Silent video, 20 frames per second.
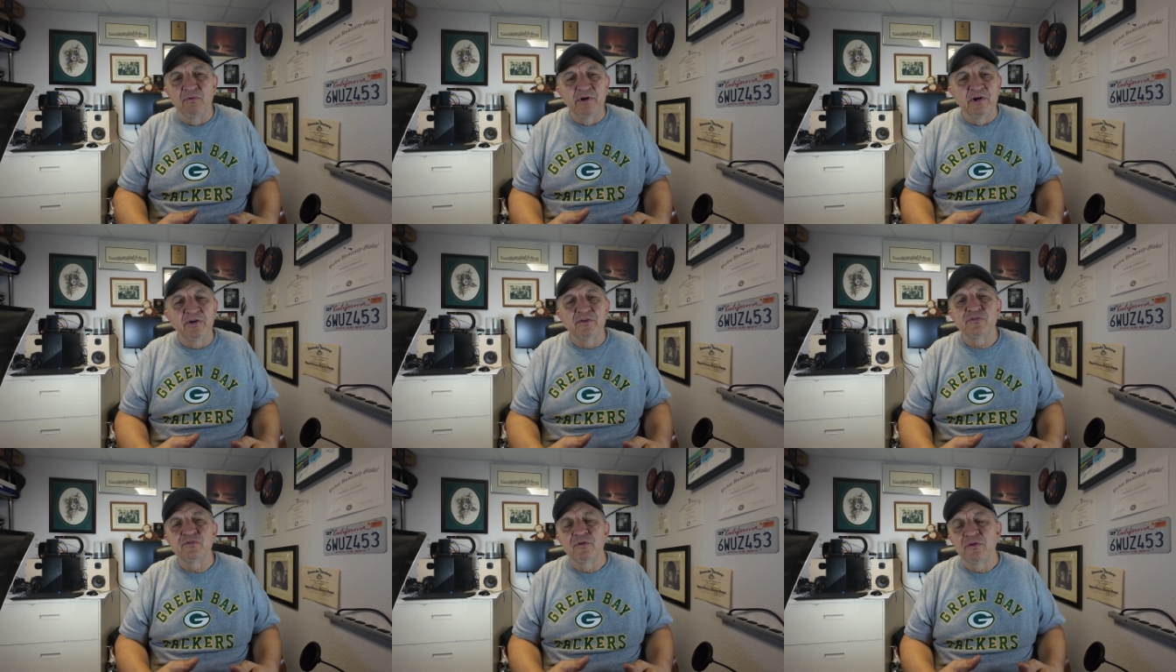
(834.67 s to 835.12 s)
we
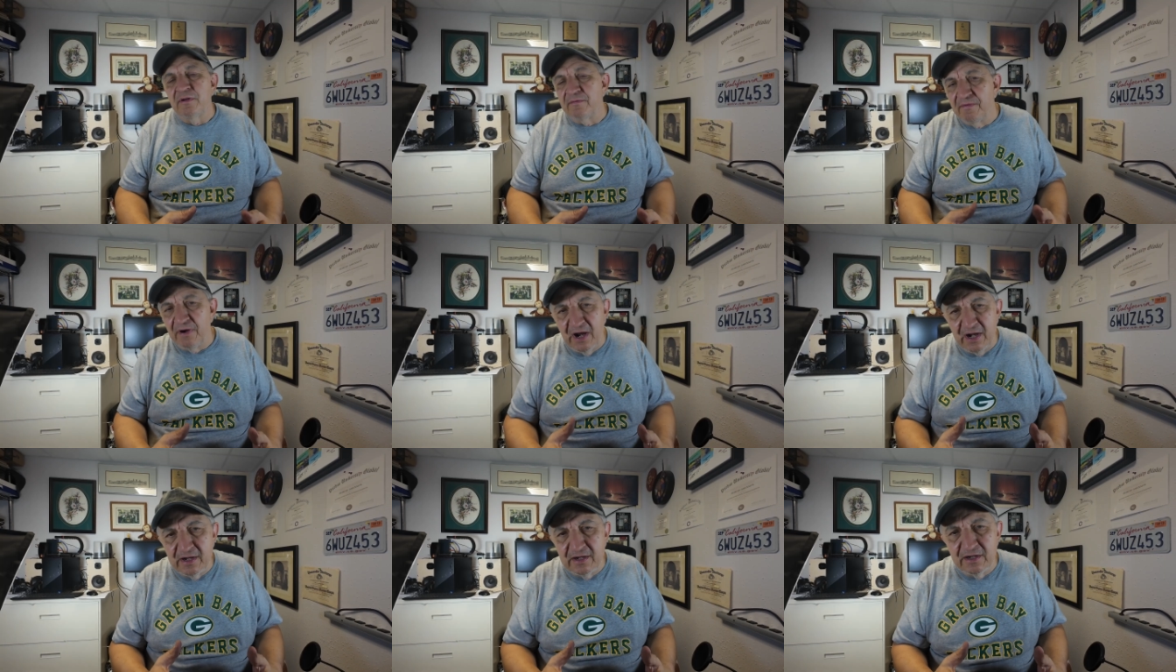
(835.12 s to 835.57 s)
are so
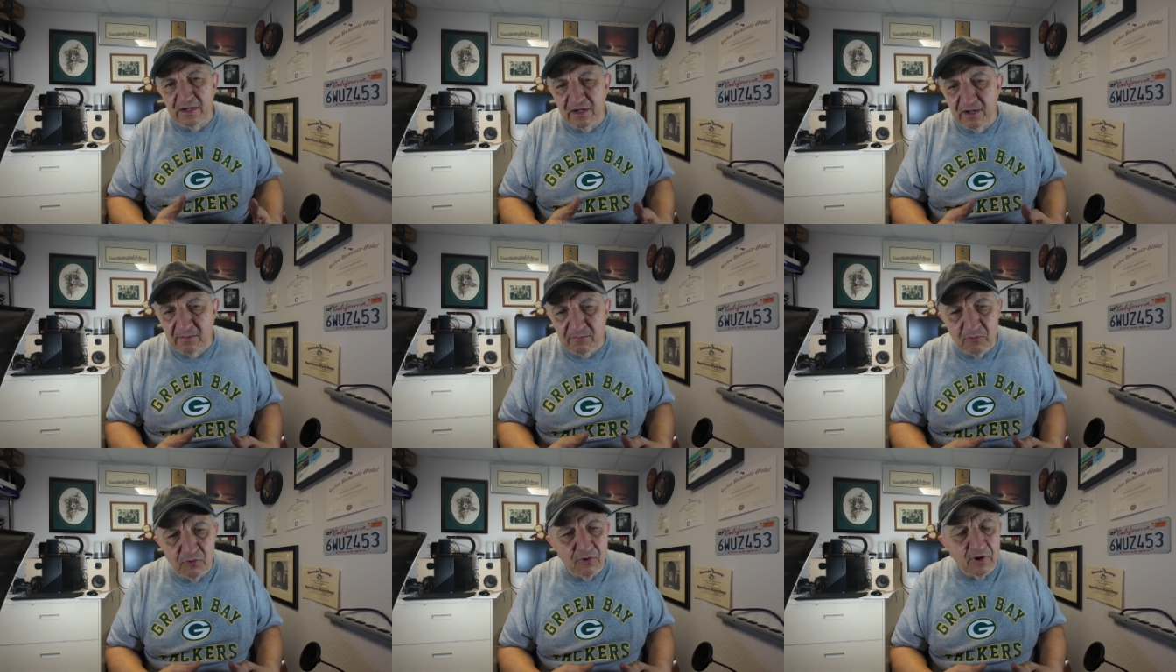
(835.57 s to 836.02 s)
divided
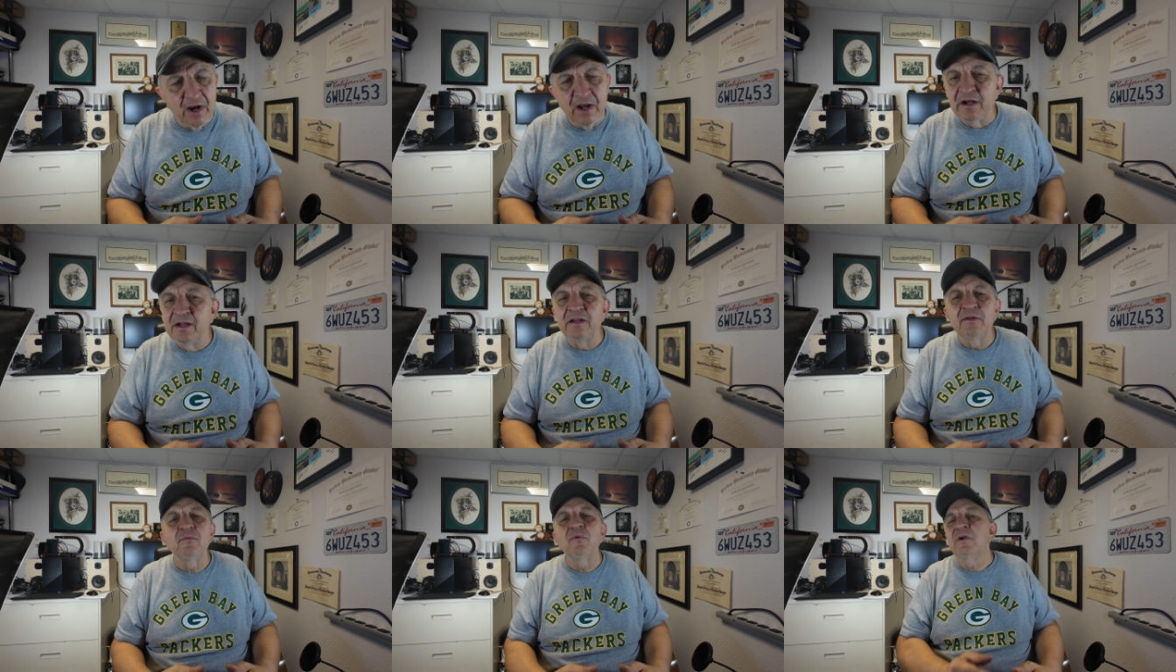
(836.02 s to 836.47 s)
anymore. I
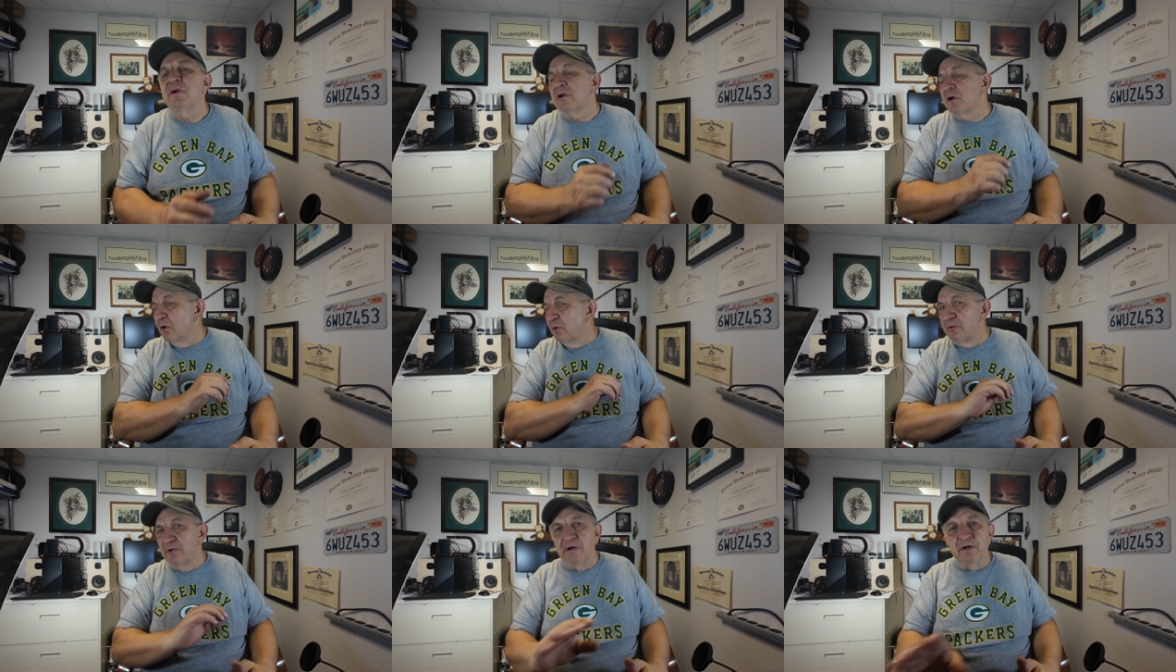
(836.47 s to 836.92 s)
don't even want
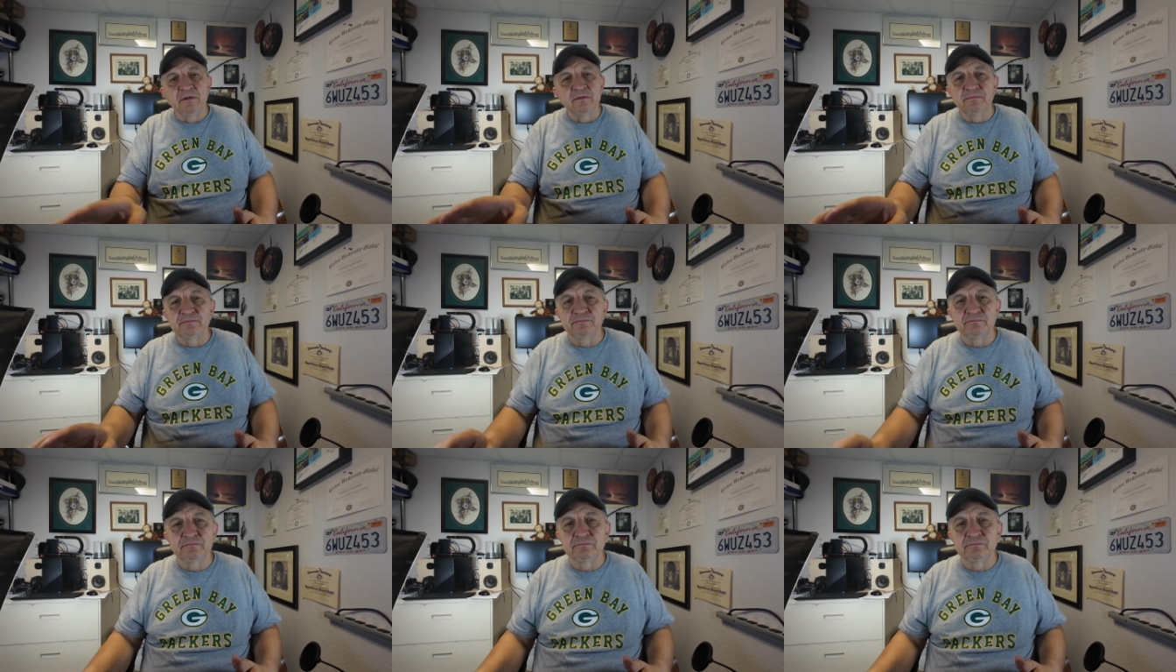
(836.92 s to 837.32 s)
to go there.